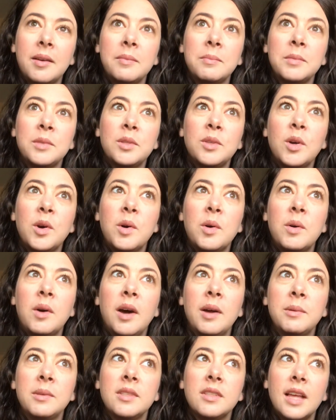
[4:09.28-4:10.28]
So I
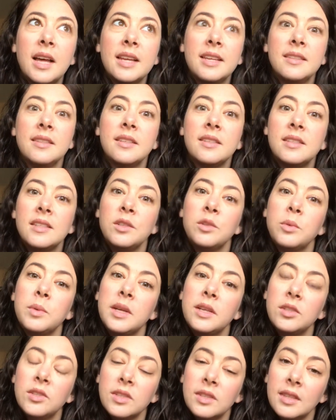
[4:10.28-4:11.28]
was glad in this
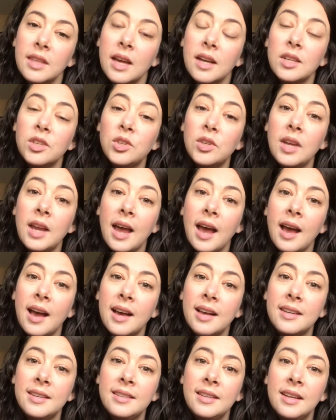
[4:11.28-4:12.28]
situation that she
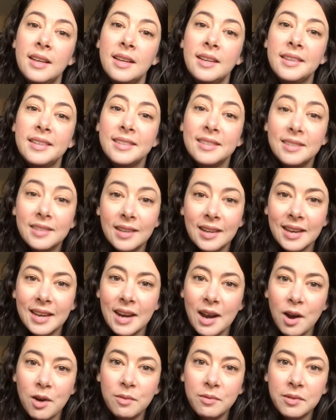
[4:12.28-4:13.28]
had stuck it
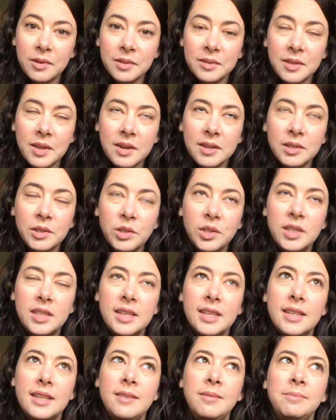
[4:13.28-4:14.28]
out for as long as she
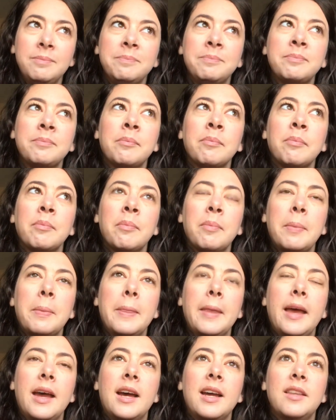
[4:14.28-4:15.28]
did
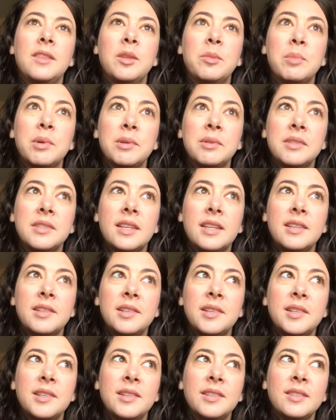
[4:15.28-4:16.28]
at the birth
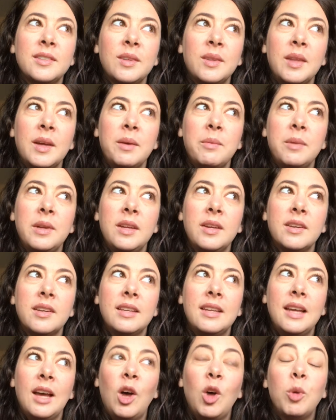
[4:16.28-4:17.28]
center so that we
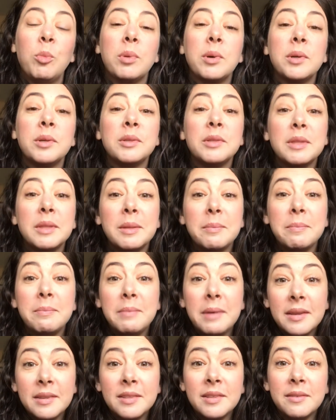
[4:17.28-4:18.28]
could help her to the
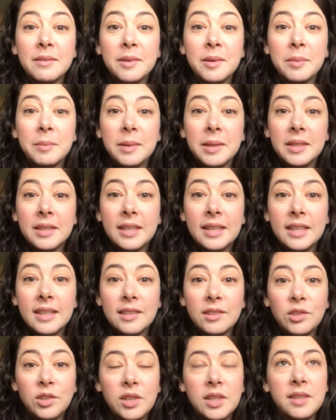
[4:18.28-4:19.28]
best of her ability
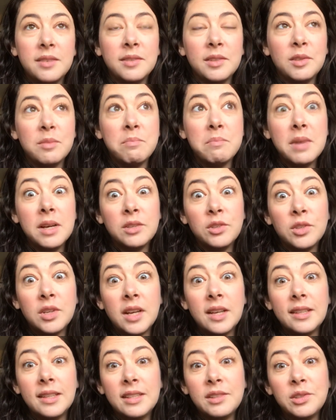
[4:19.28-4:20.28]
achieve as much
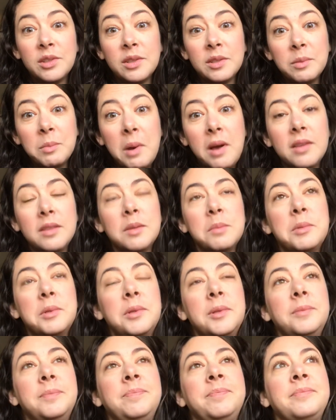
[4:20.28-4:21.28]
dilation as
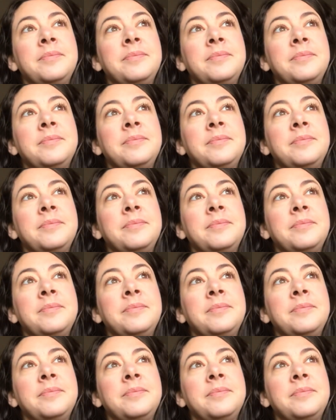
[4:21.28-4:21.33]
possible.